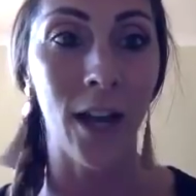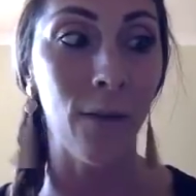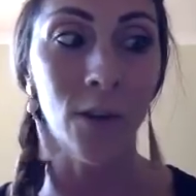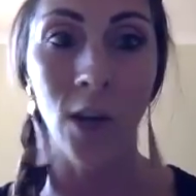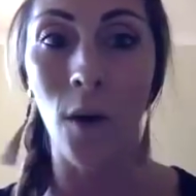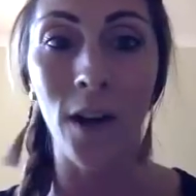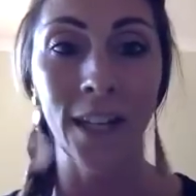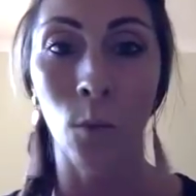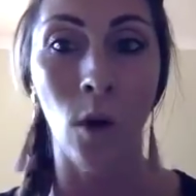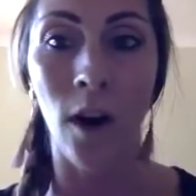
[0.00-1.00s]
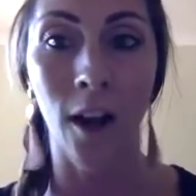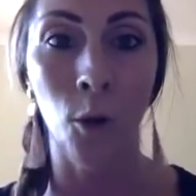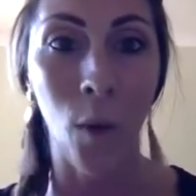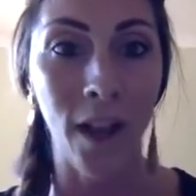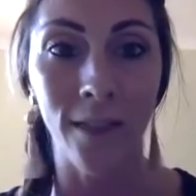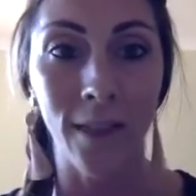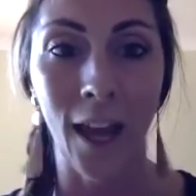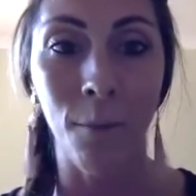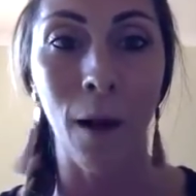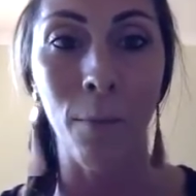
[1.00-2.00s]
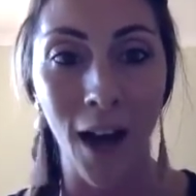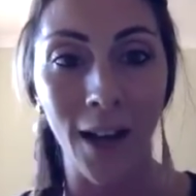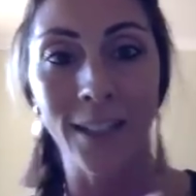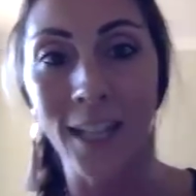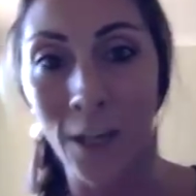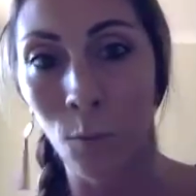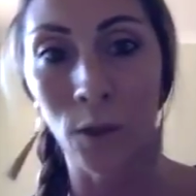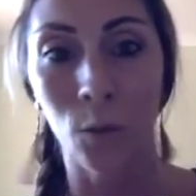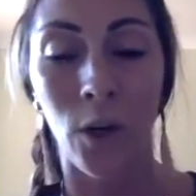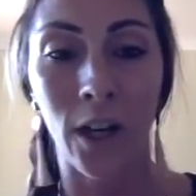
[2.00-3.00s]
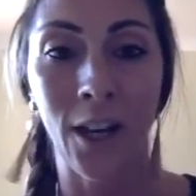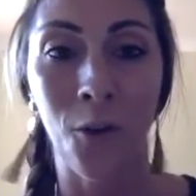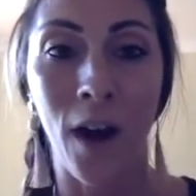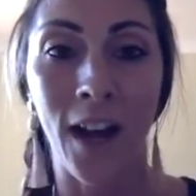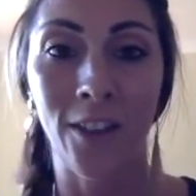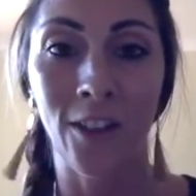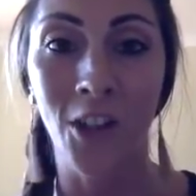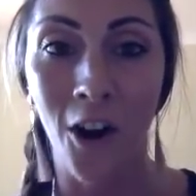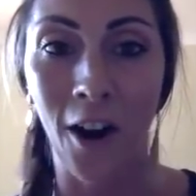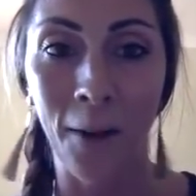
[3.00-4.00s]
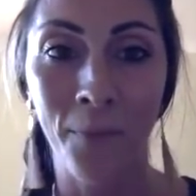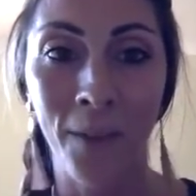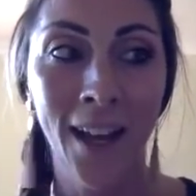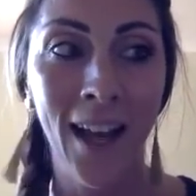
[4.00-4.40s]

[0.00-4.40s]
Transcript: I have no idea why I went there. My partner, Tim, was working away at the time.